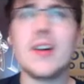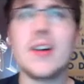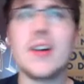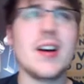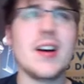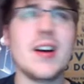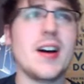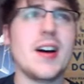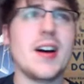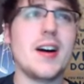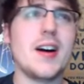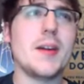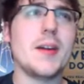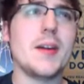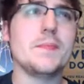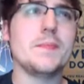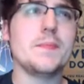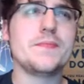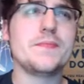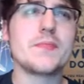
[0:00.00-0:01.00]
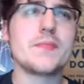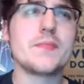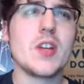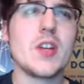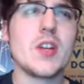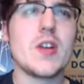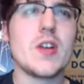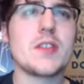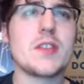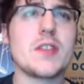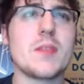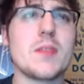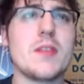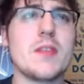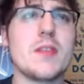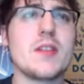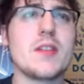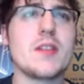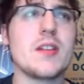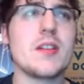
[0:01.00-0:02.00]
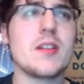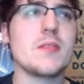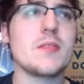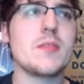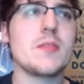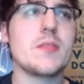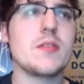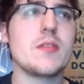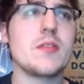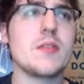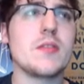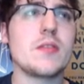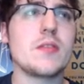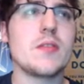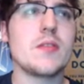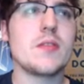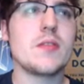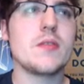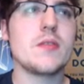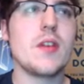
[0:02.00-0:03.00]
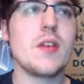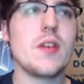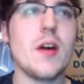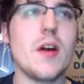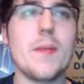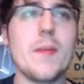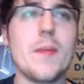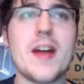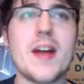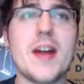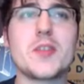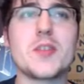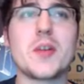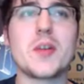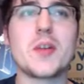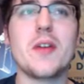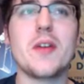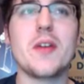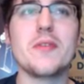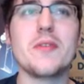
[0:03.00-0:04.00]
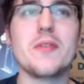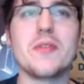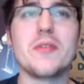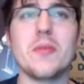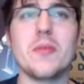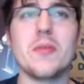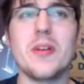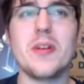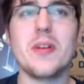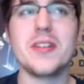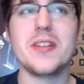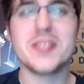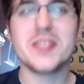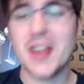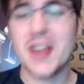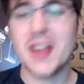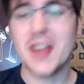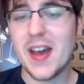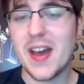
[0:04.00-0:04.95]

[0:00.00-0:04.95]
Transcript: Got some games, Bears were going through the walls, yeah.